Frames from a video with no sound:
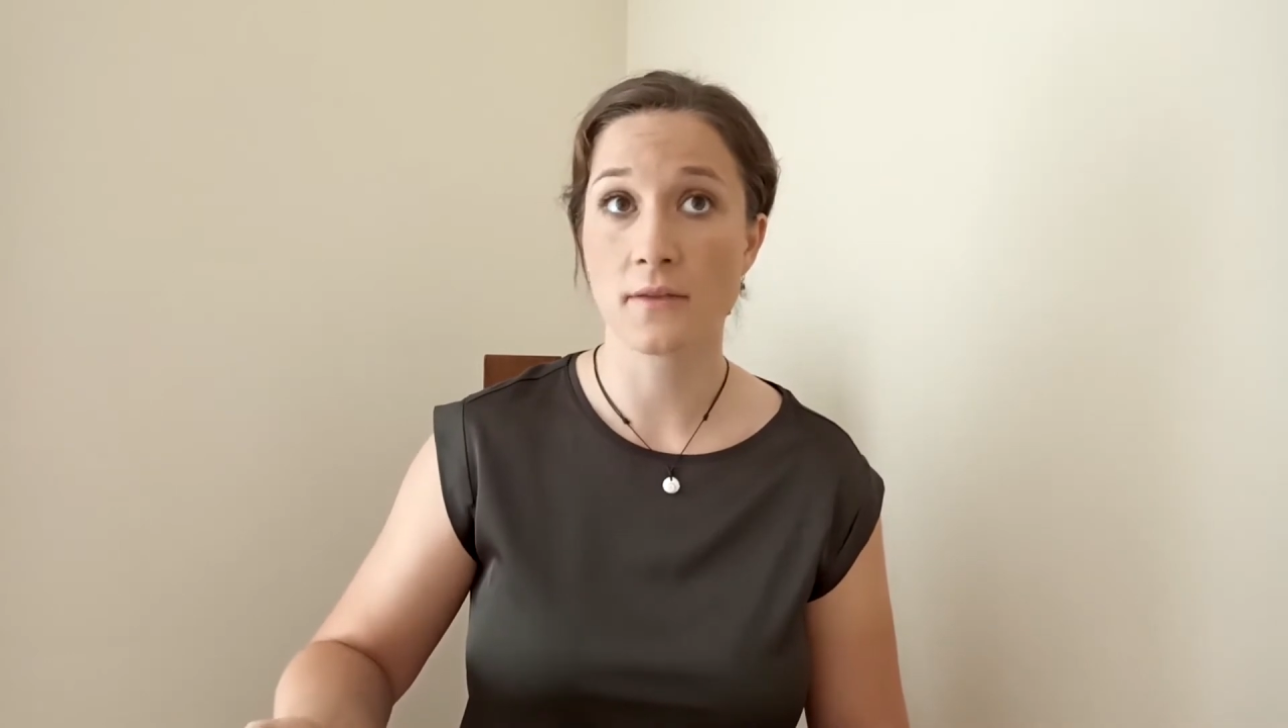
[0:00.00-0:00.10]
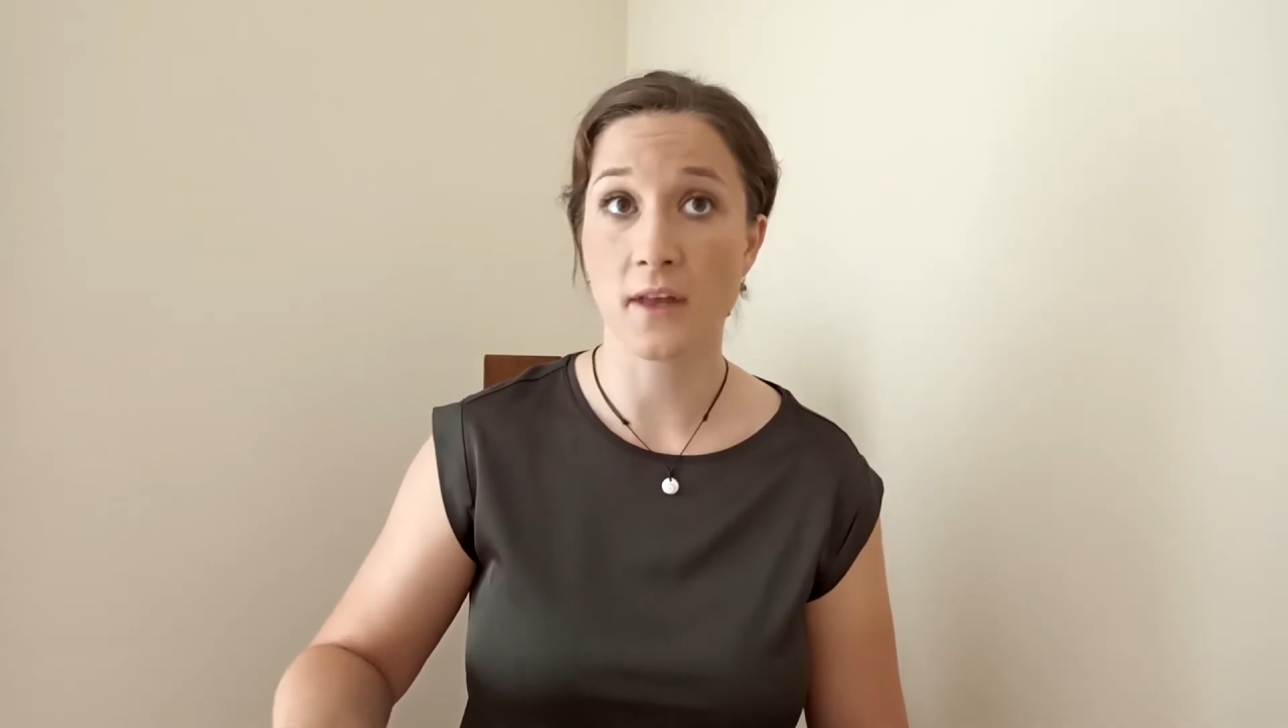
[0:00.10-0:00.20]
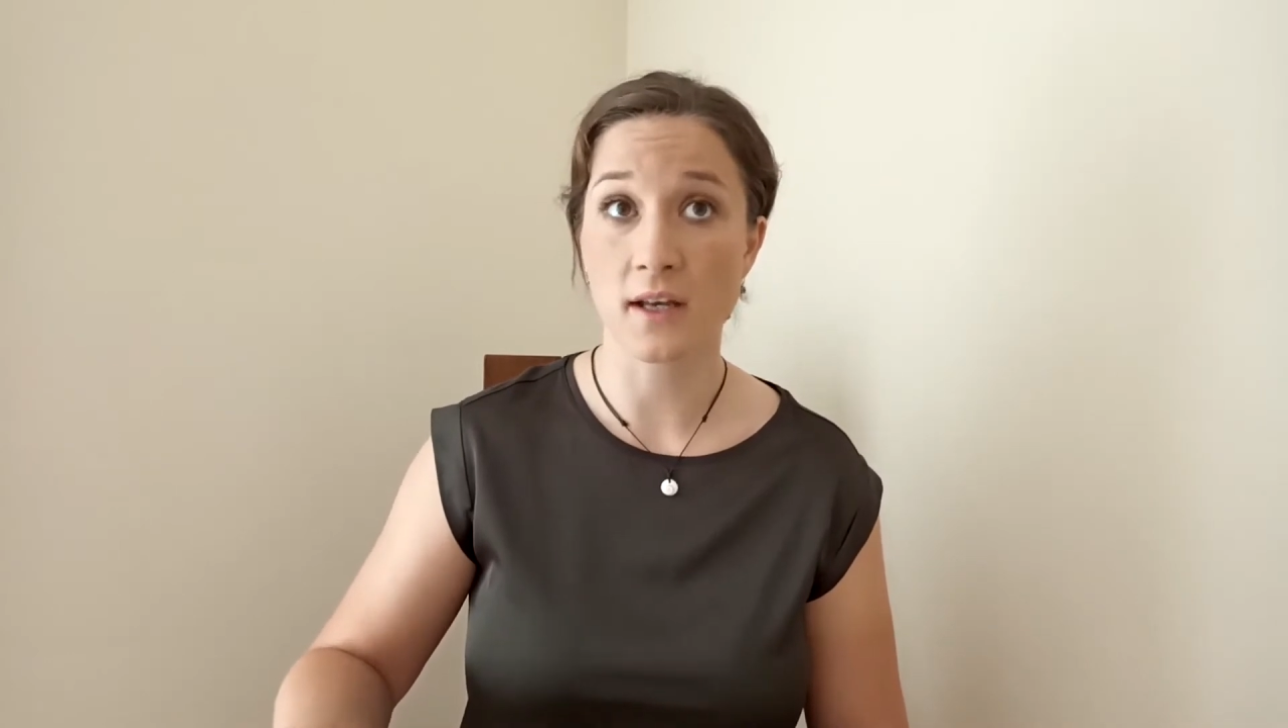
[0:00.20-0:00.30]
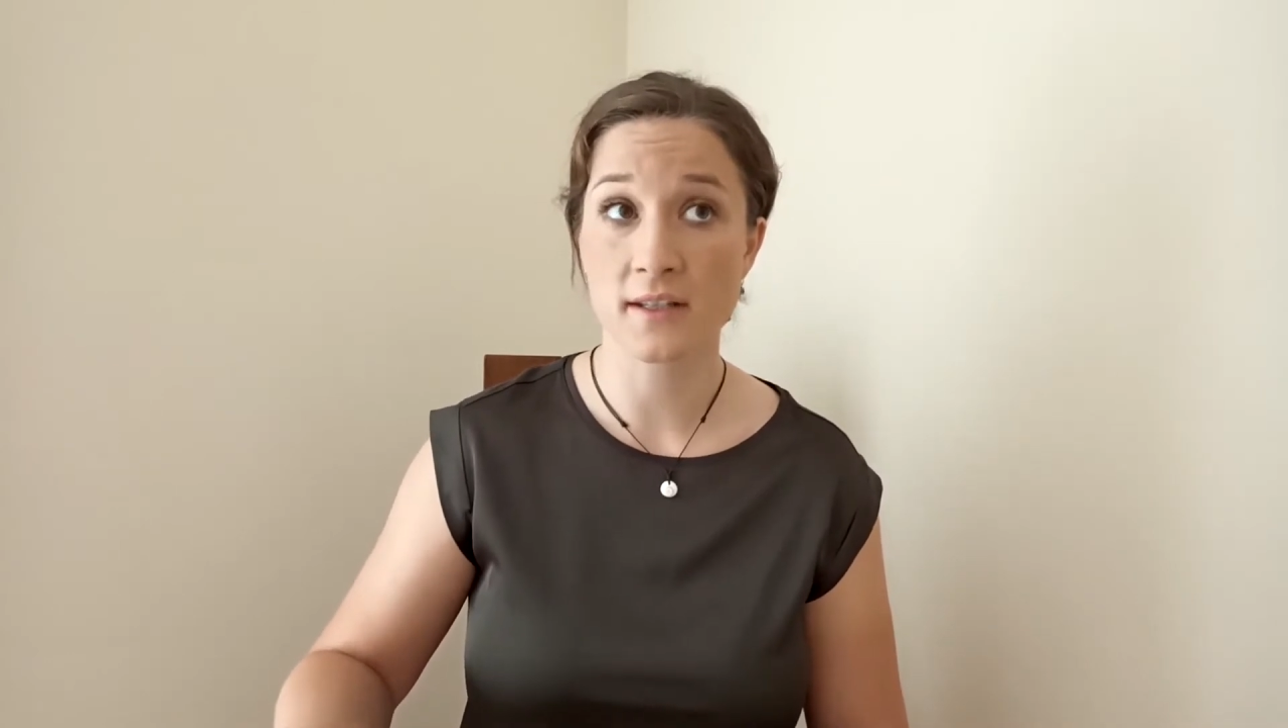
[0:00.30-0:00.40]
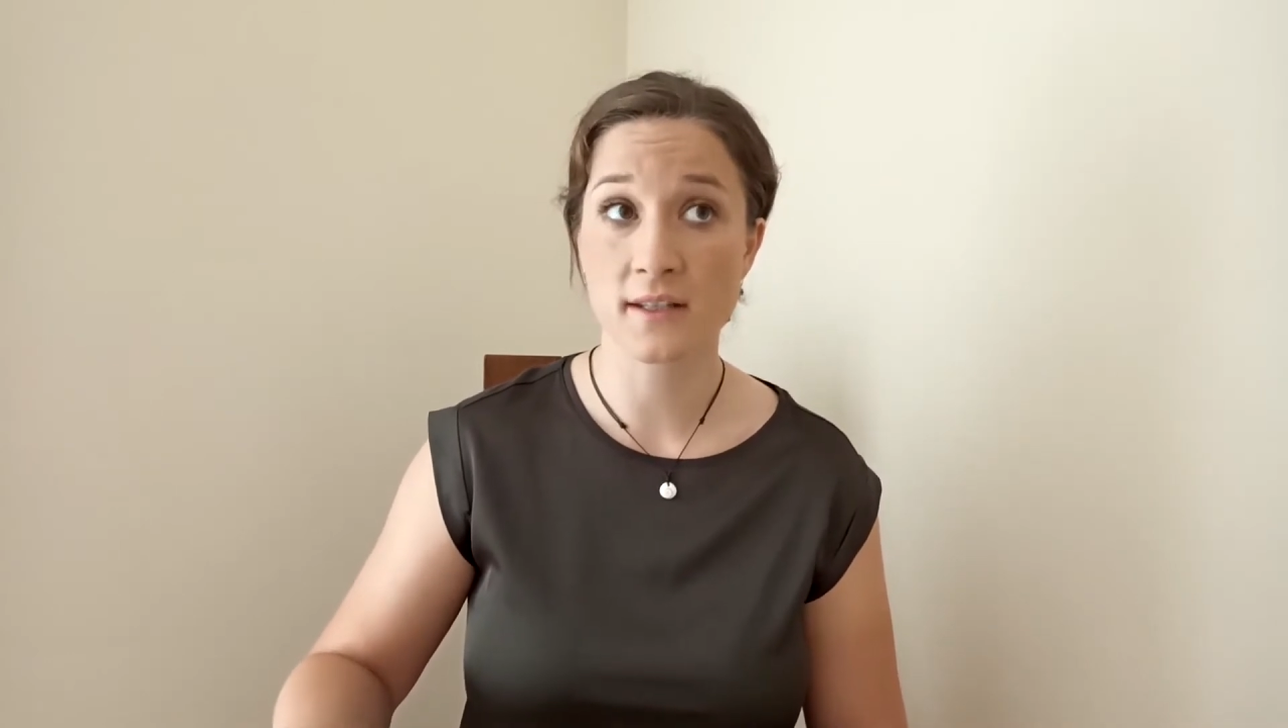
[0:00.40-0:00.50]

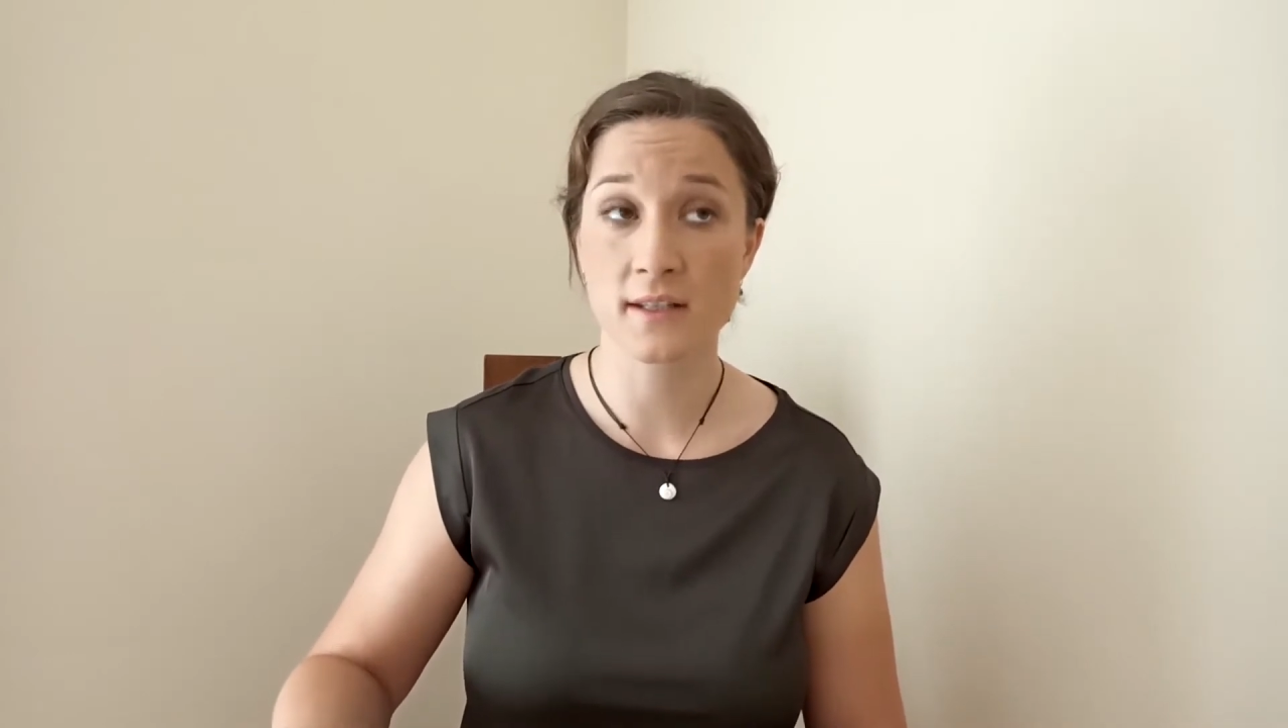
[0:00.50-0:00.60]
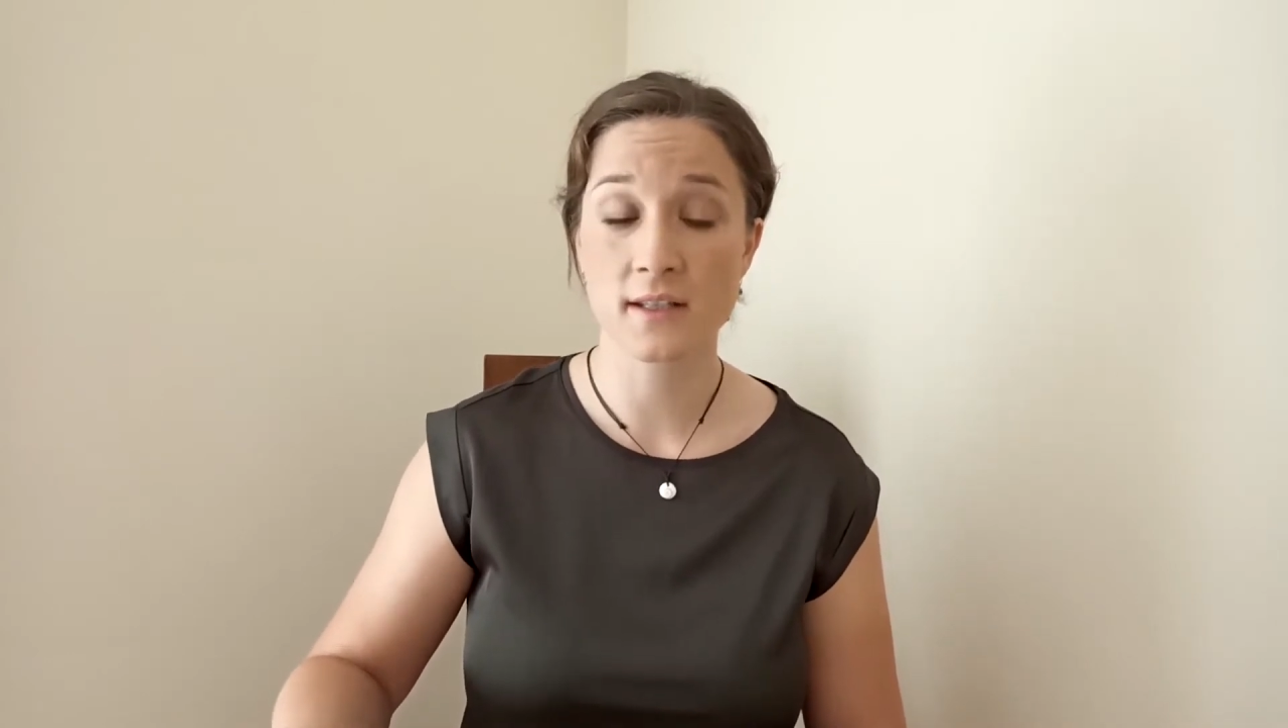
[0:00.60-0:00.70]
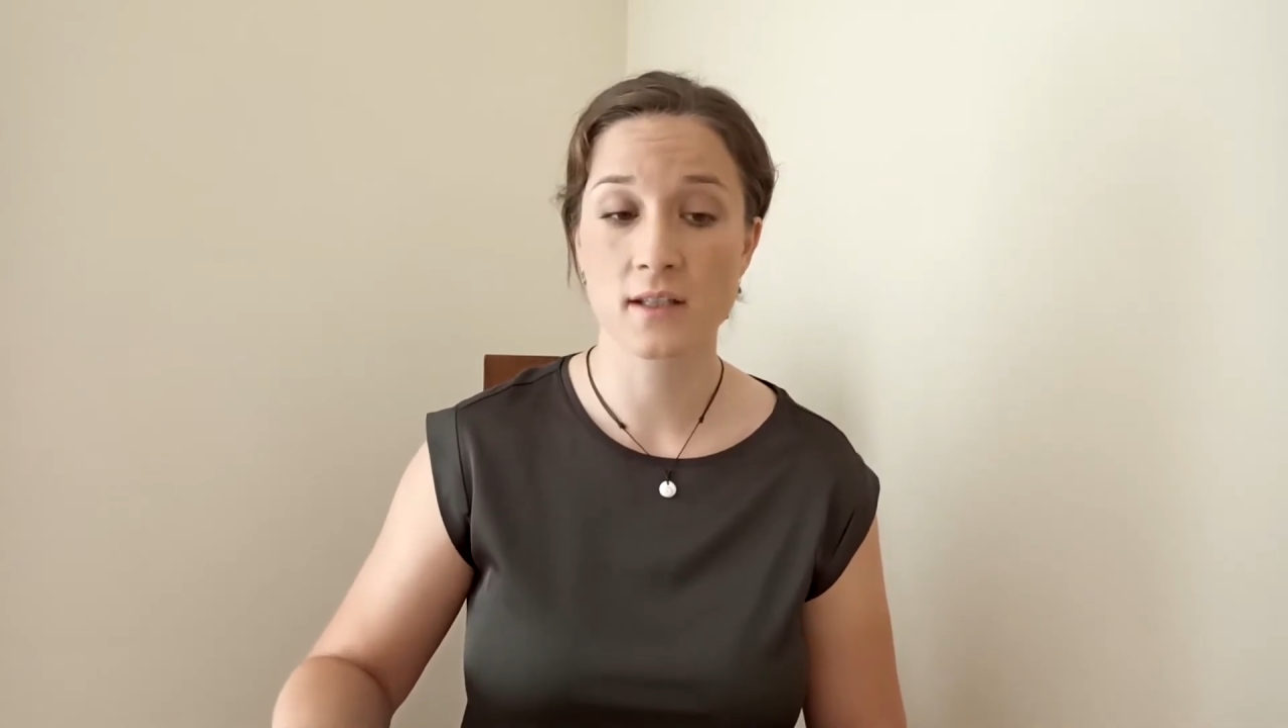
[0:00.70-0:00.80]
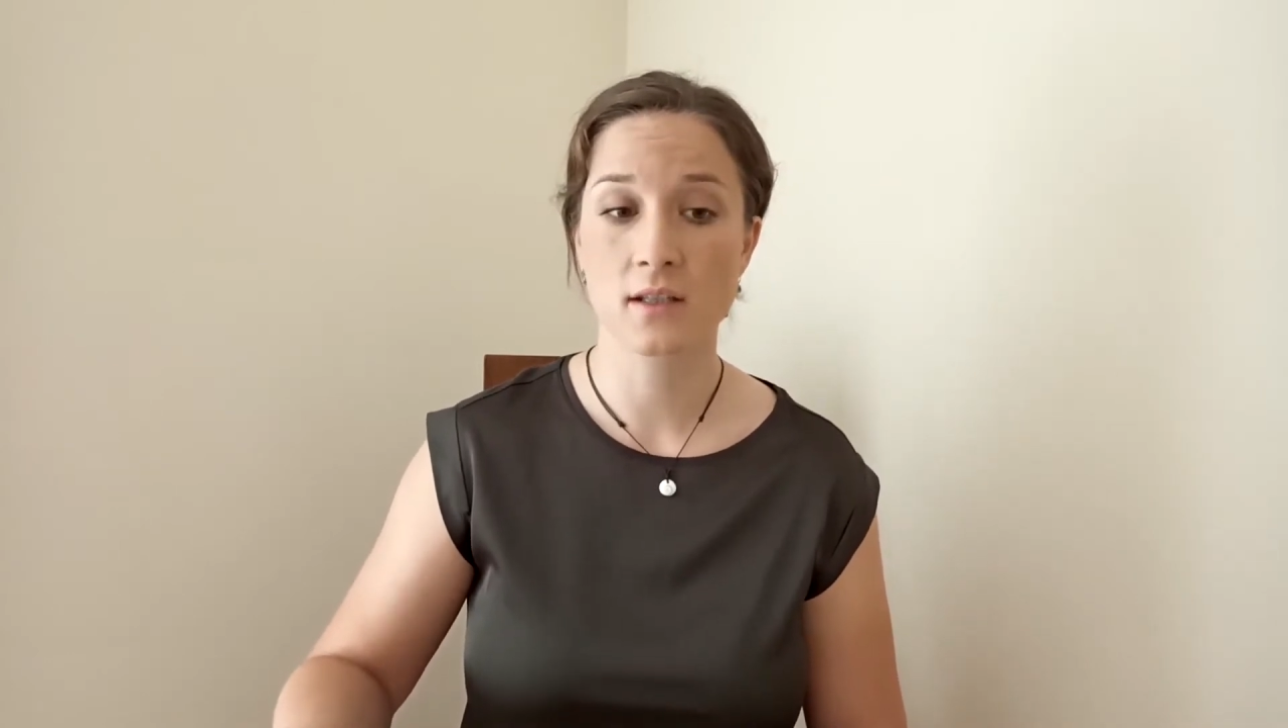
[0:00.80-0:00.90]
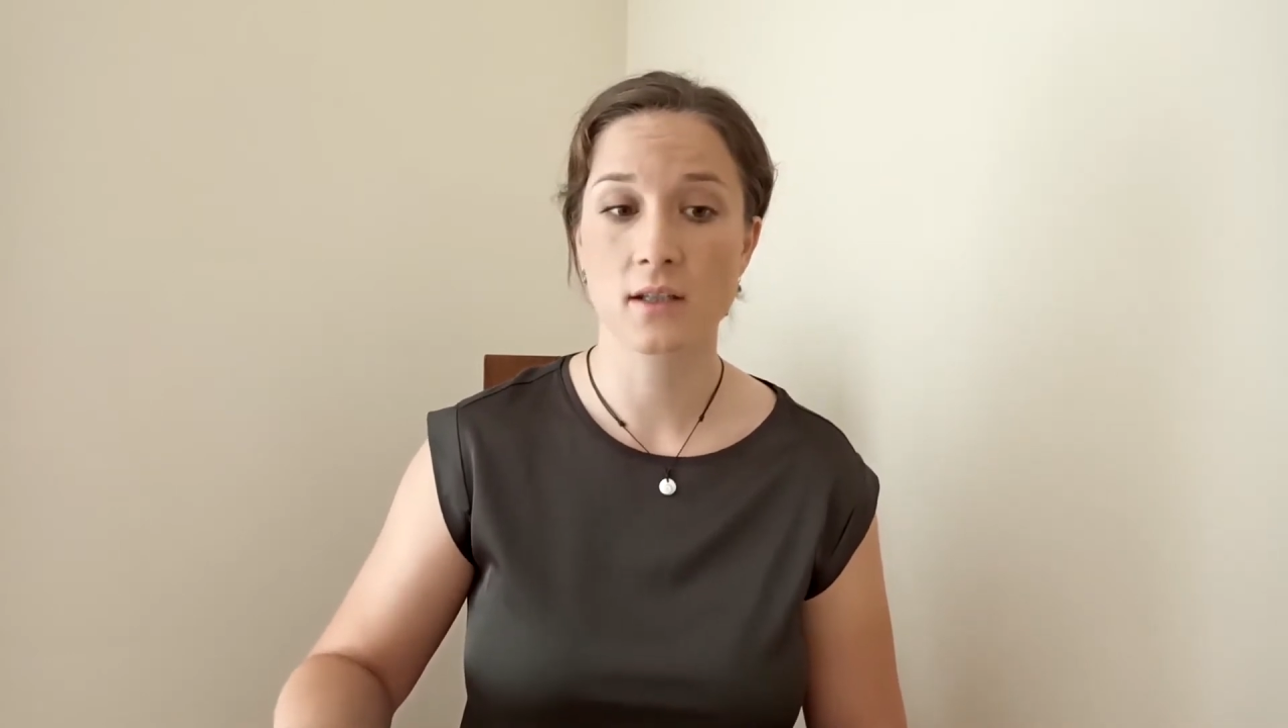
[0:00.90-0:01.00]
thus